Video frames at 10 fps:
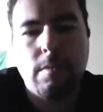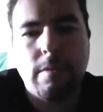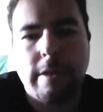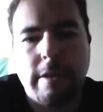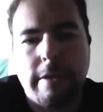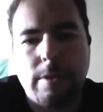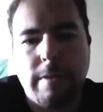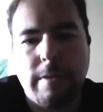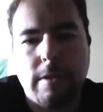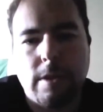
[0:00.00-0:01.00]
when they're
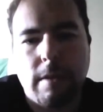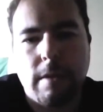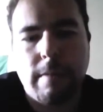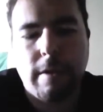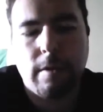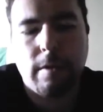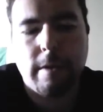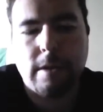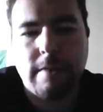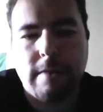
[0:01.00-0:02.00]
experiencing
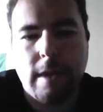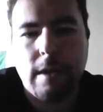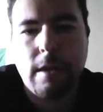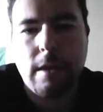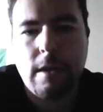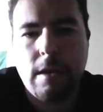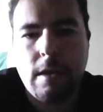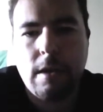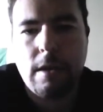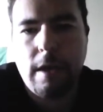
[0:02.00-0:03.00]
paranormal activity?
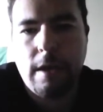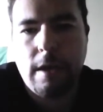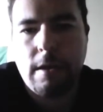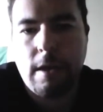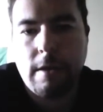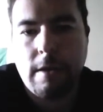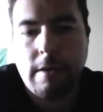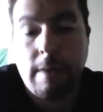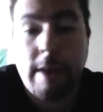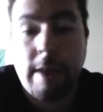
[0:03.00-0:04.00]

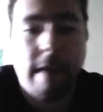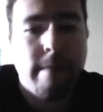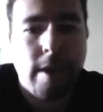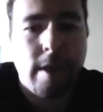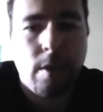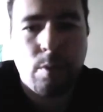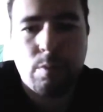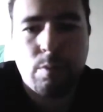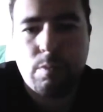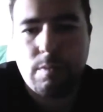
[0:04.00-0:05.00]
And I mean, I have my
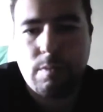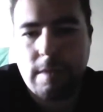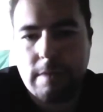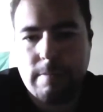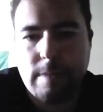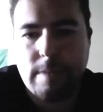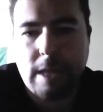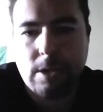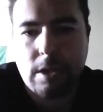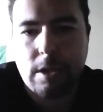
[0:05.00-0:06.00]
own
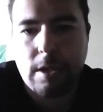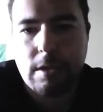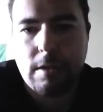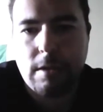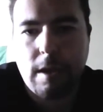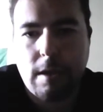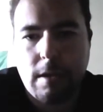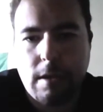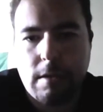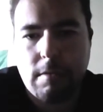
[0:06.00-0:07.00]
stance on it,
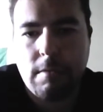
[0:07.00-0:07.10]
and